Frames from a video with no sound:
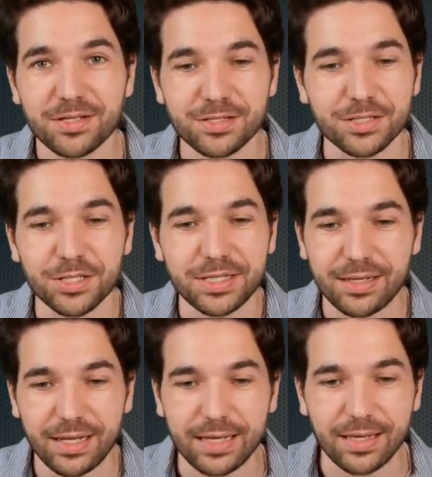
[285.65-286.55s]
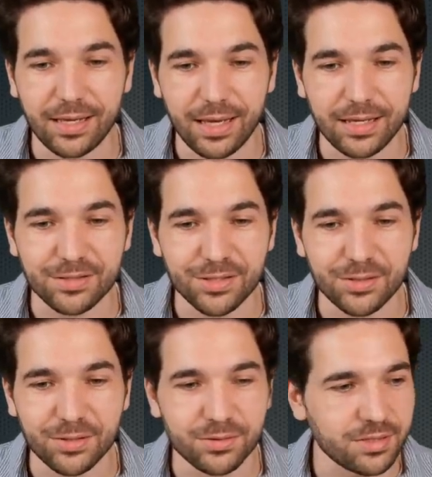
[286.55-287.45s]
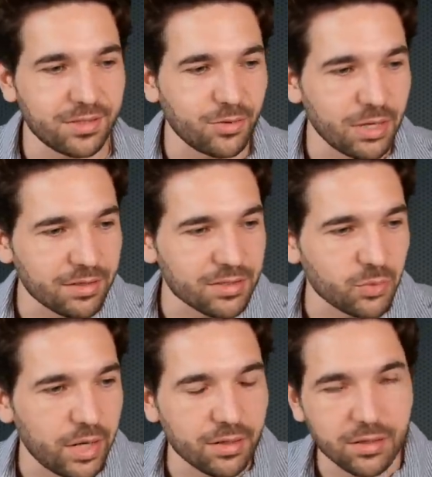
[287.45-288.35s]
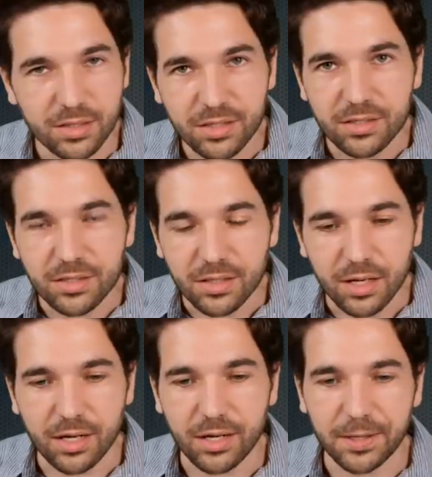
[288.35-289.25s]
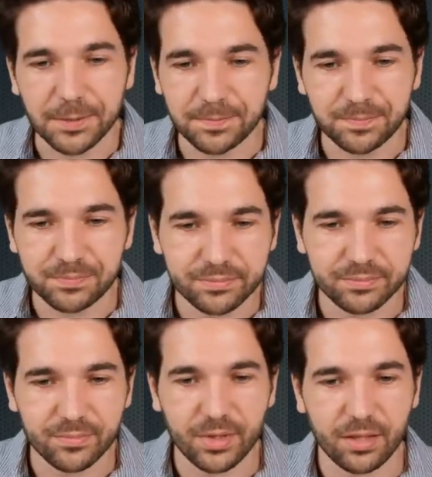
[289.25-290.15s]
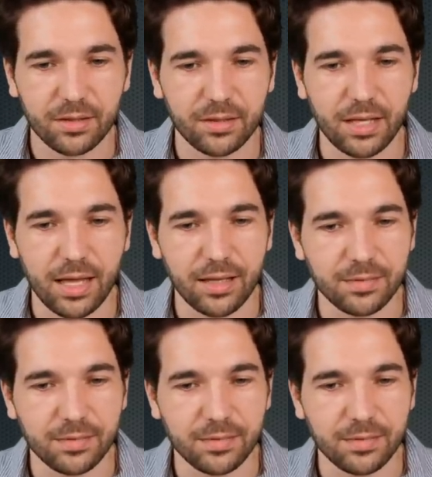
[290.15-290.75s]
Just looking like a dude who's, you know, wearing a sweater, isn't